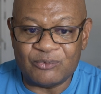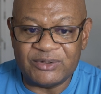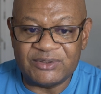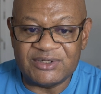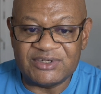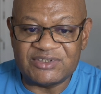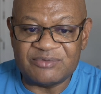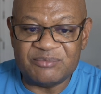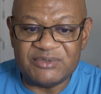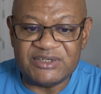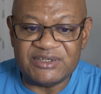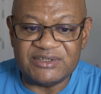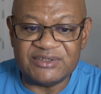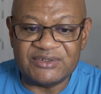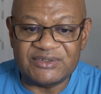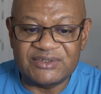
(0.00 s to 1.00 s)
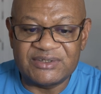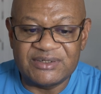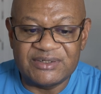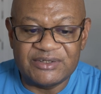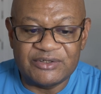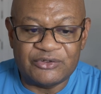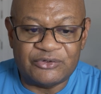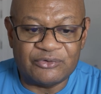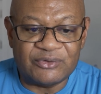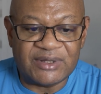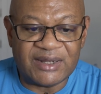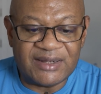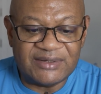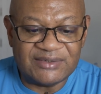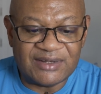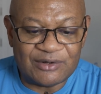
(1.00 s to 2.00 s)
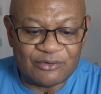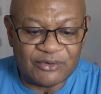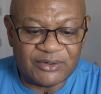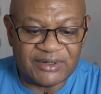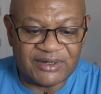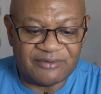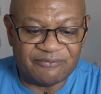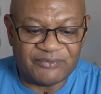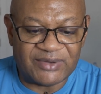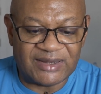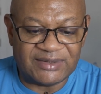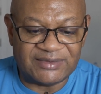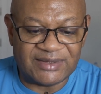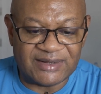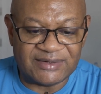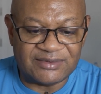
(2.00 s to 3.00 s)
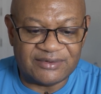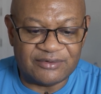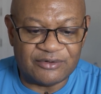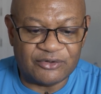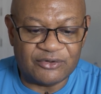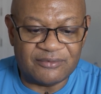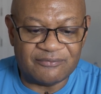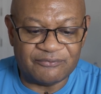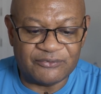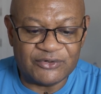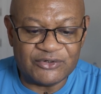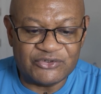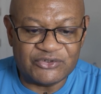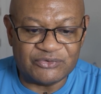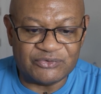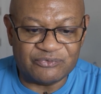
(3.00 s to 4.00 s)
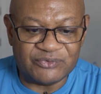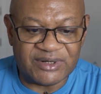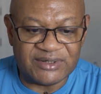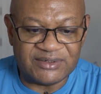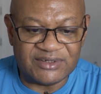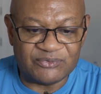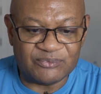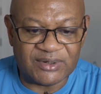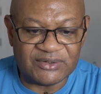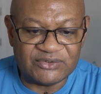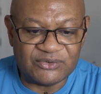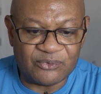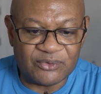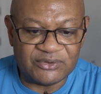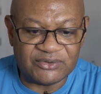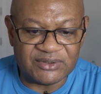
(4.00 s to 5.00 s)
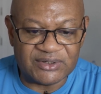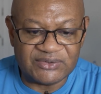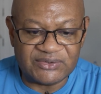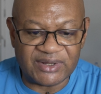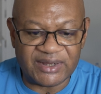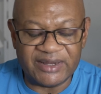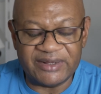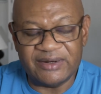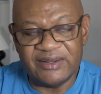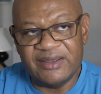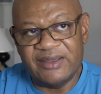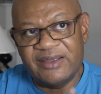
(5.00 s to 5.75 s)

what this means, you guys aren't looking at the fact that the conversion rate is what's going to decide